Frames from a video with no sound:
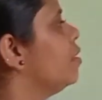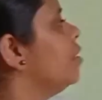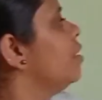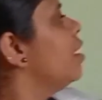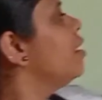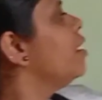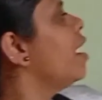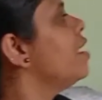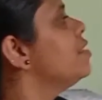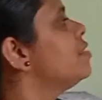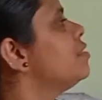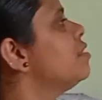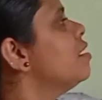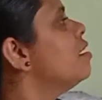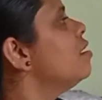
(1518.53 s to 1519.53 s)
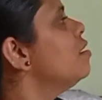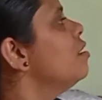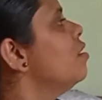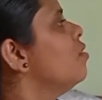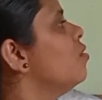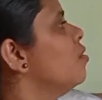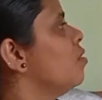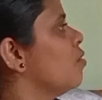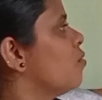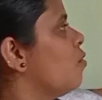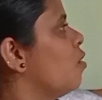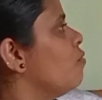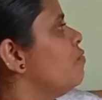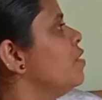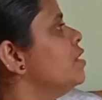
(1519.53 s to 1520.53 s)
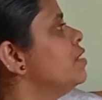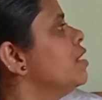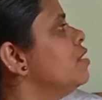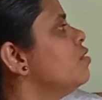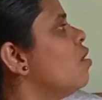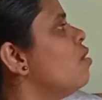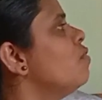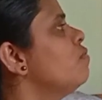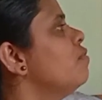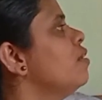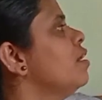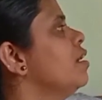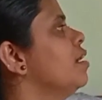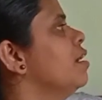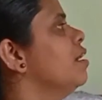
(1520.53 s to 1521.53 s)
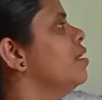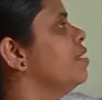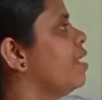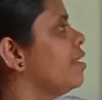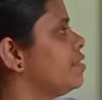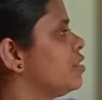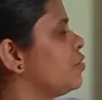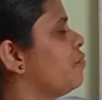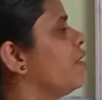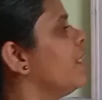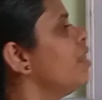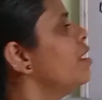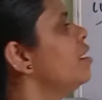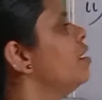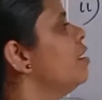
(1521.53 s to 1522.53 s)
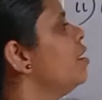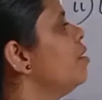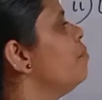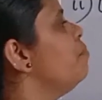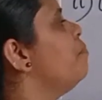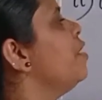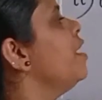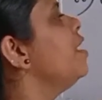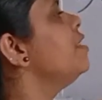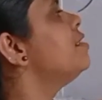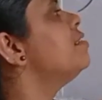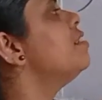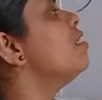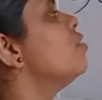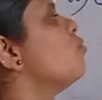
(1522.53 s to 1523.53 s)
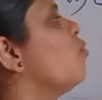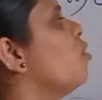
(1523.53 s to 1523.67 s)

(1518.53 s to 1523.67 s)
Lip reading: Here A is the coefficient of s square, B is the